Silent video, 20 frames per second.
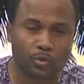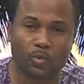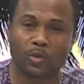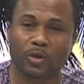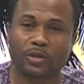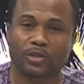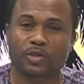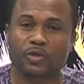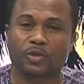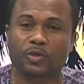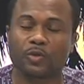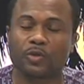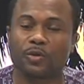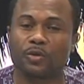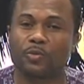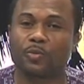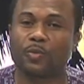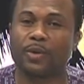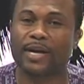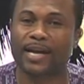what
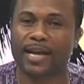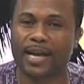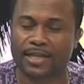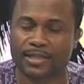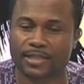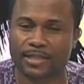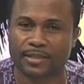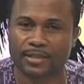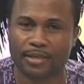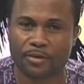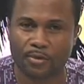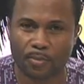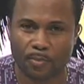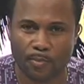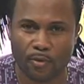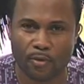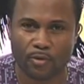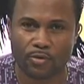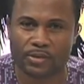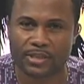we're getting, the
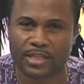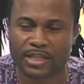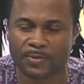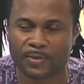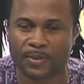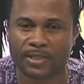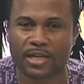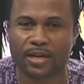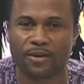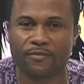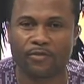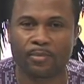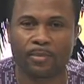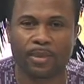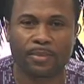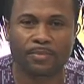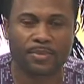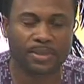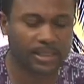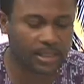report, especially from our
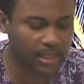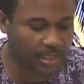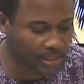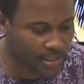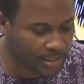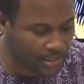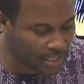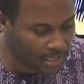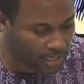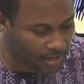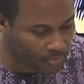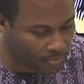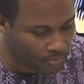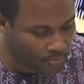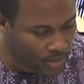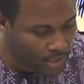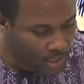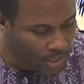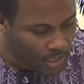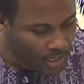business team,
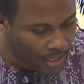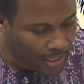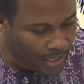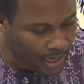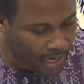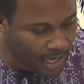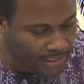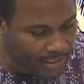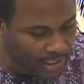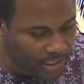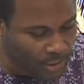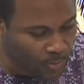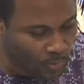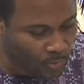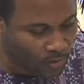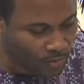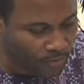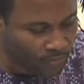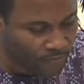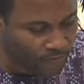uh, gas
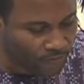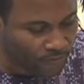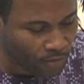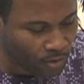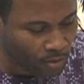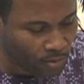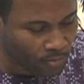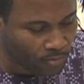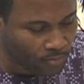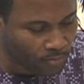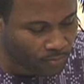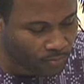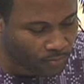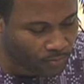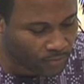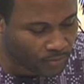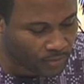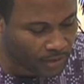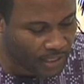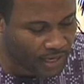export from
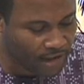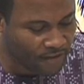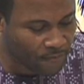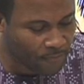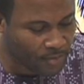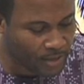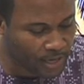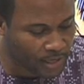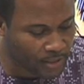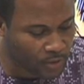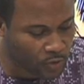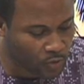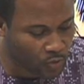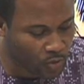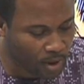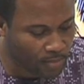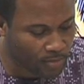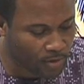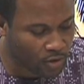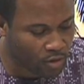the FPSO
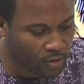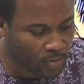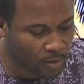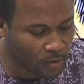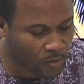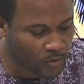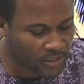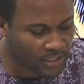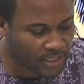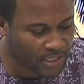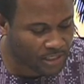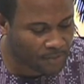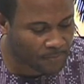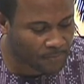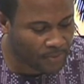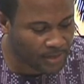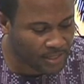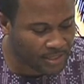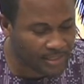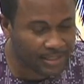Kwame Nkrumah was
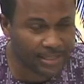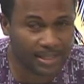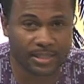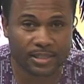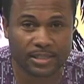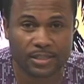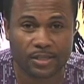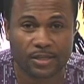suspended